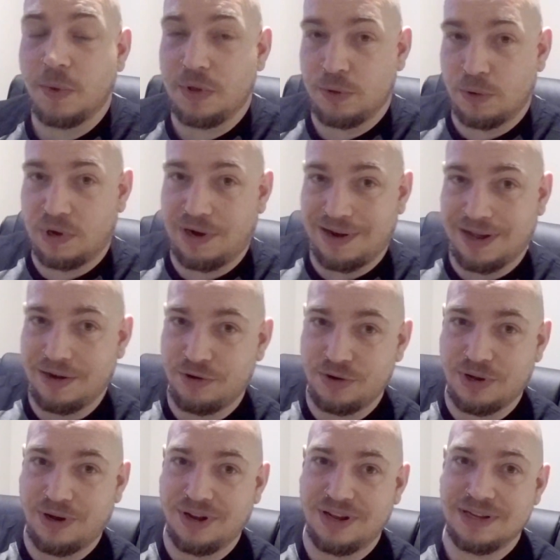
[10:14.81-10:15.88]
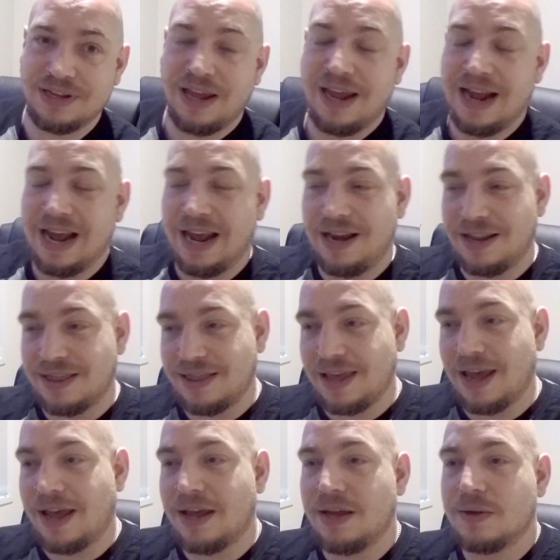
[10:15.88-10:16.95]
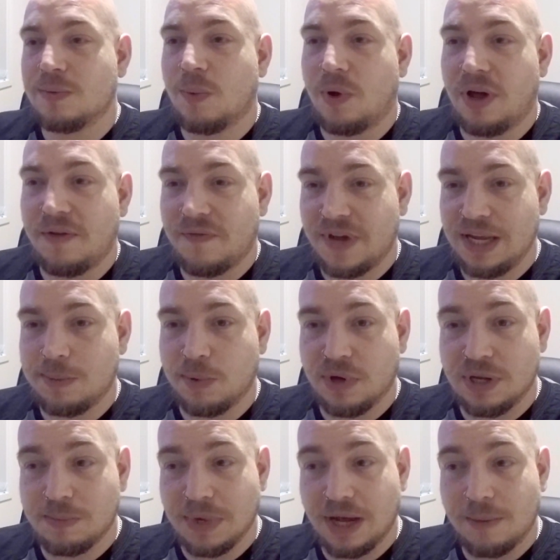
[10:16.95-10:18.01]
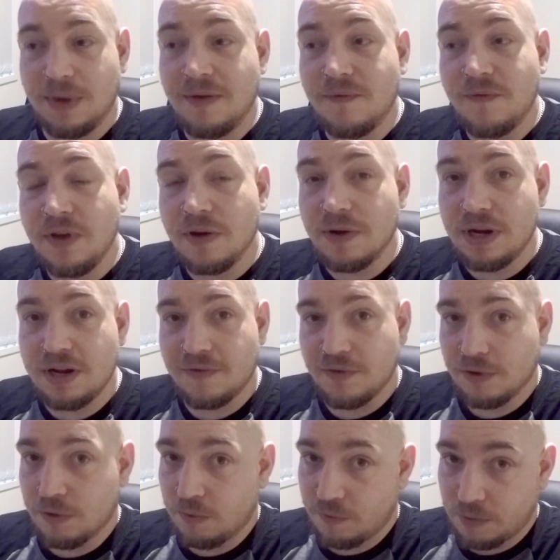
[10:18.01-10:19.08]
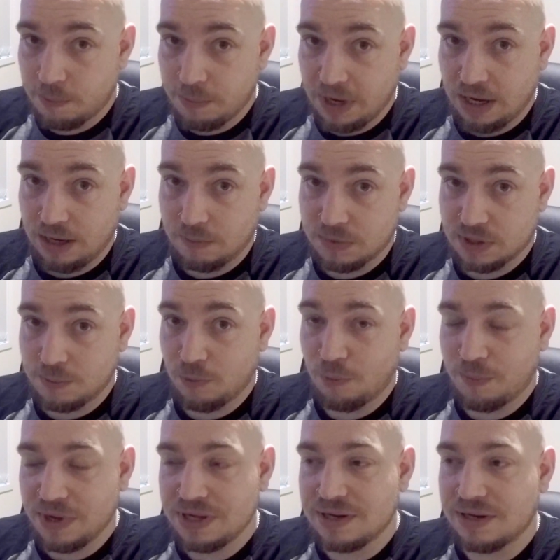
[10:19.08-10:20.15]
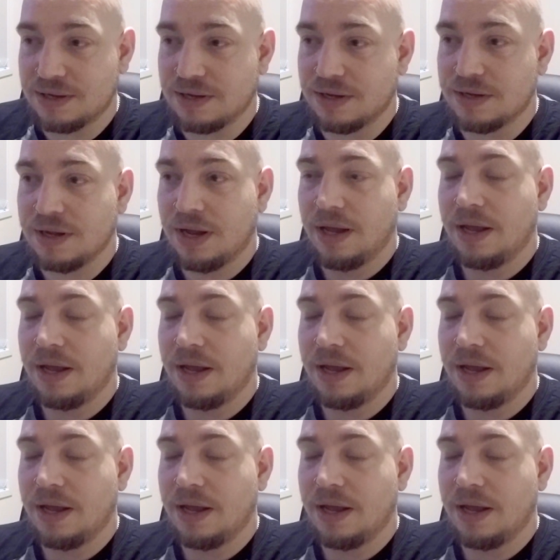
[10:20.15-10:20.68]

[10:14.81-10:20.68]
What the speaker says: your little $100. And that is why Facebook is becoming very difficult for medium to small businesses.